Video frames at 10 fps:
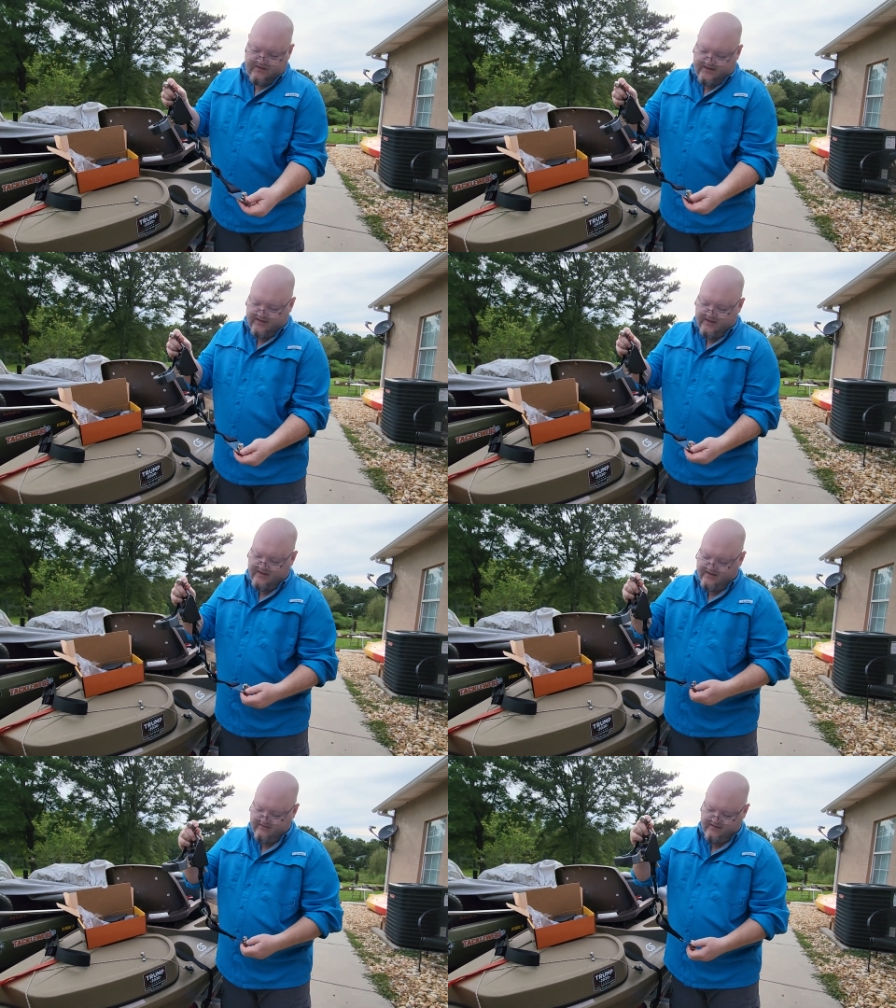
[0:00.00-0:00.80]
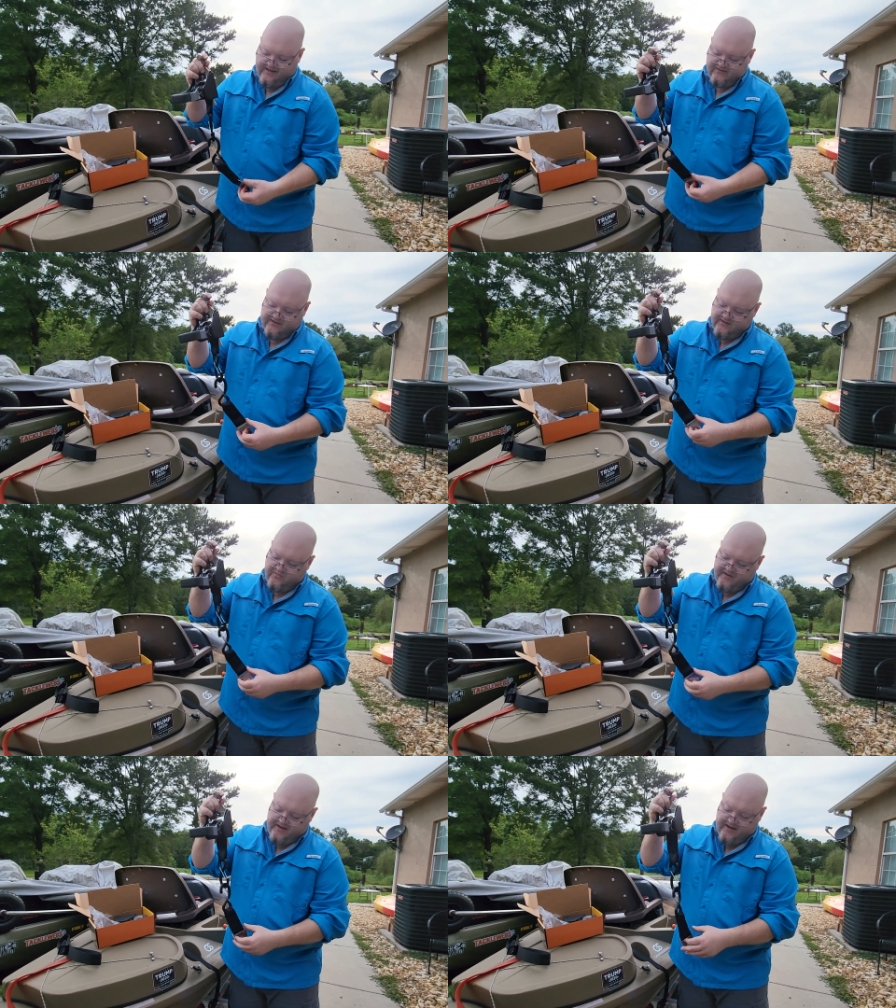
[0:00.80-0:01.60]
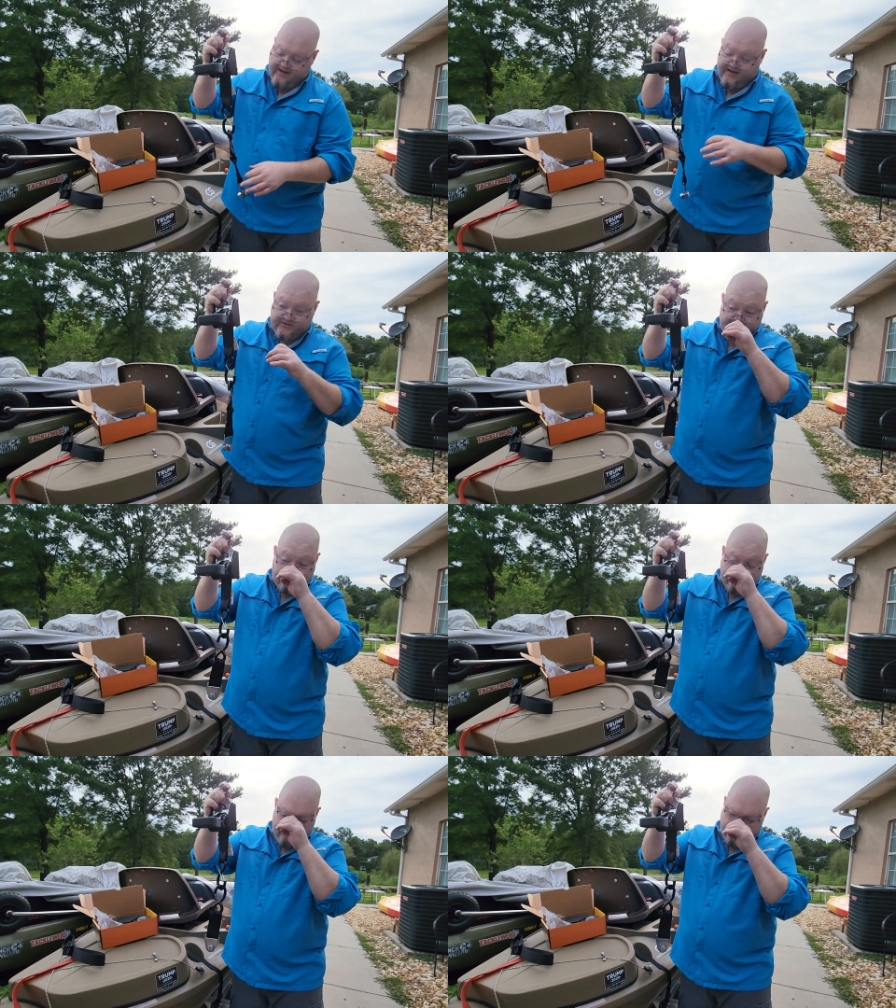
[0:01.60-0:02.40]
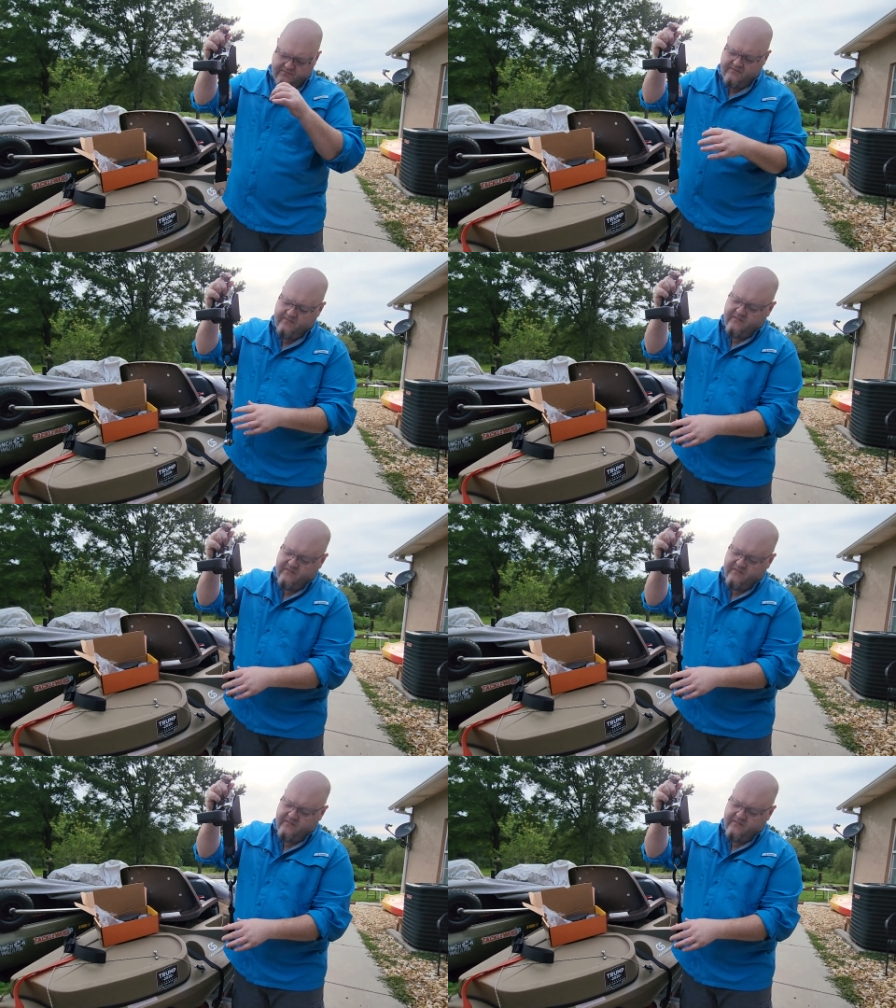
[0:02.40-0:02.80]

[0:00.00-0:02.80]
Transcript: And it gives you a little bit of extra room